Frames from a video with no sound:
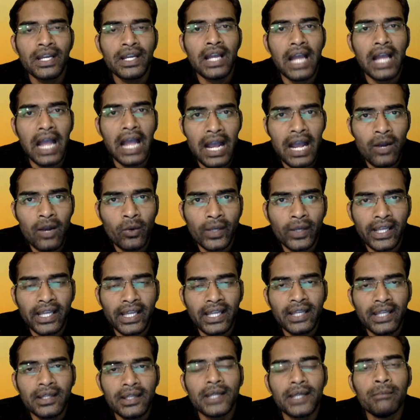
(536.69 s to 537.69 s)
have
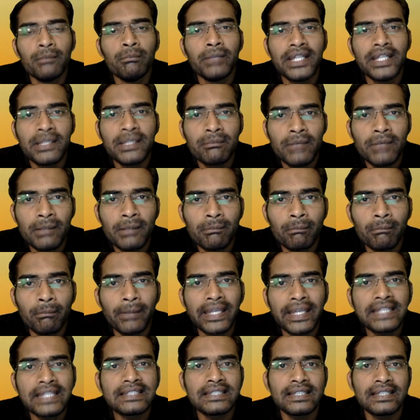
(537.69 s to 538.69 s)
a minimum
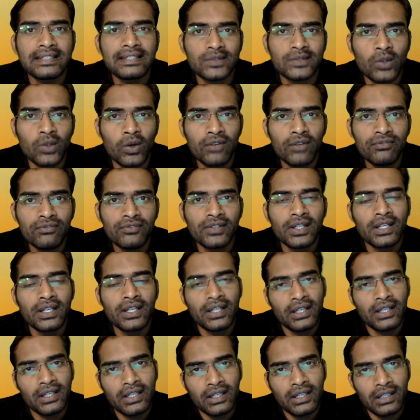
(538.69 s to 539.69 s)
basics of
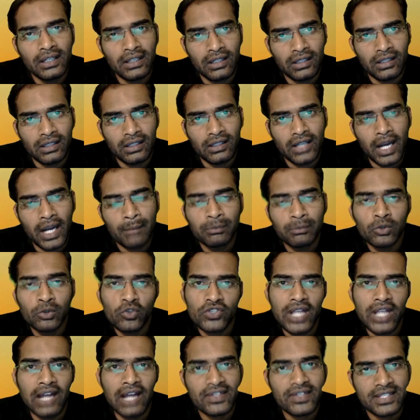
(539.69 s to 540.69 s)
up to
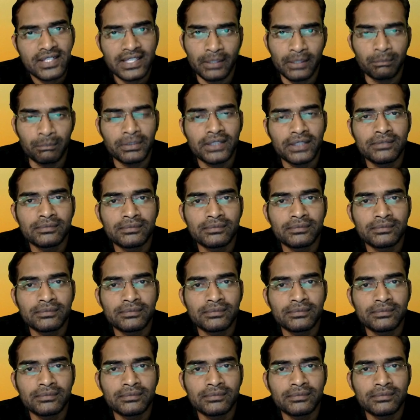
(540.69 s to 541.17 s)
JavaScript.